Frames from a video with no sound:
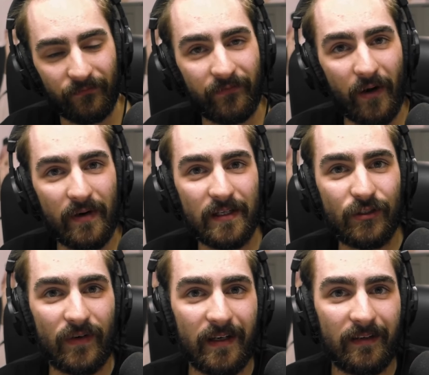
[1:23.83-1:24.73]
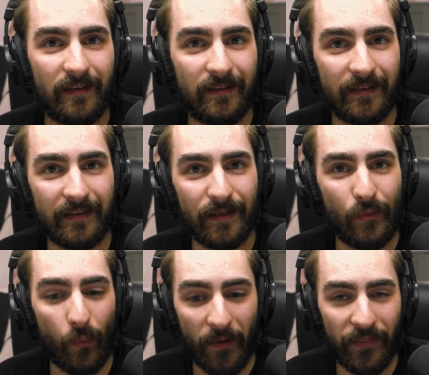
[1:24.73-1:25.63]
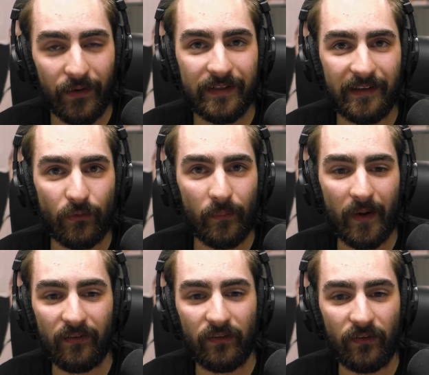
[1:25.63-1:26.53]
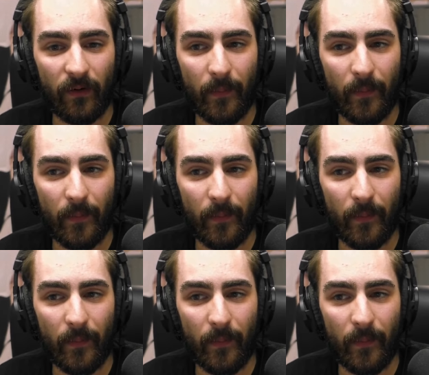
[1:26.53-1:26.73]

Very intrigued to see what those secret bases are